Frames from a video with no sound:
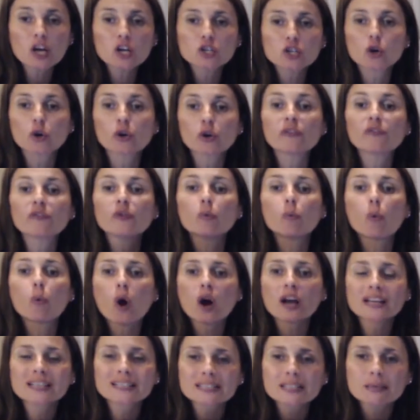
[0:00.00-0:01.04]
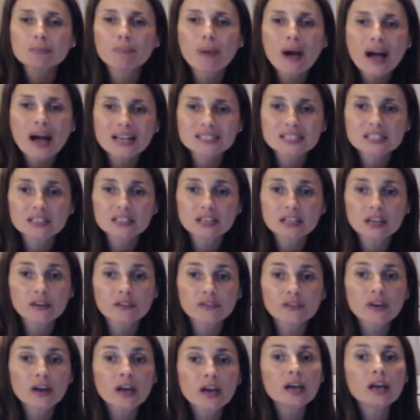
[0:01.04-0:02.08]
So if you want to see
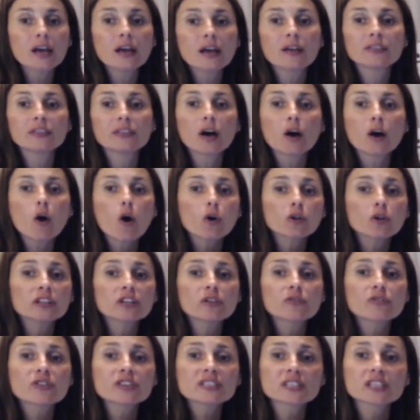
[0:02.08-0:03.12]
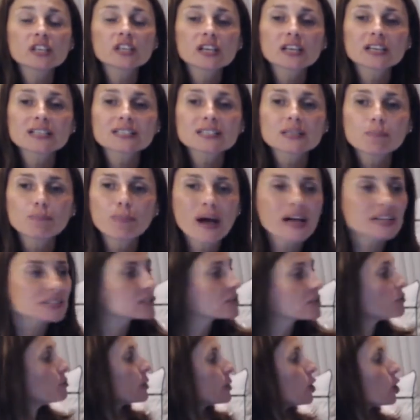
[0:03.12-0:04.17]
positive, the only reason you're going to see
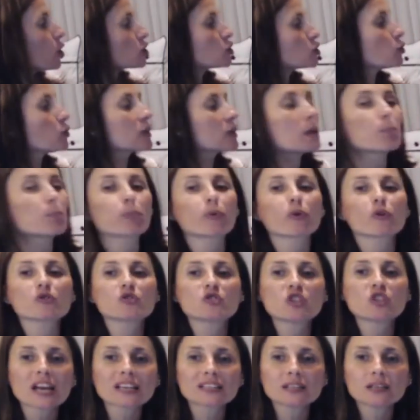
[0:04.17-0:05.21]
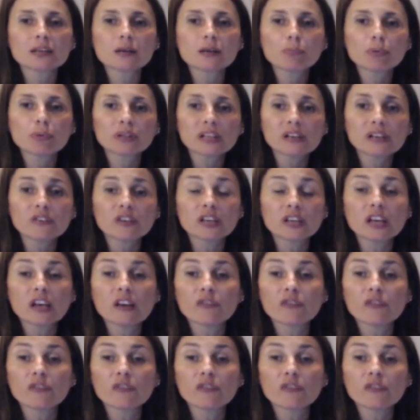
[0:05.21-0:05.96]
positive because you keep projecting and believing.